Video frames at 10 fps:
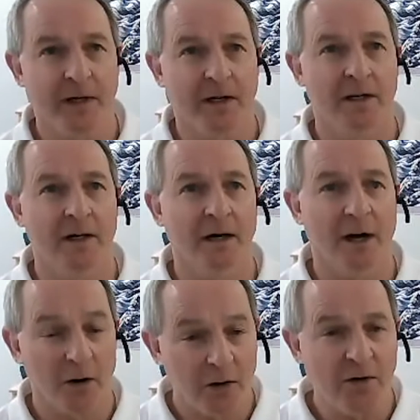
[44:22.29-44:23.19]

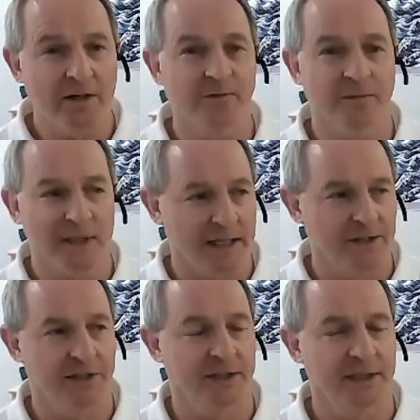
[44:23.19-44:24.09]
uh, are hurting from Tai
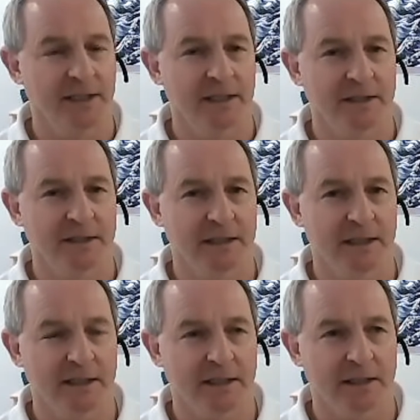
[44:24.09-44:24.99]
Chi is that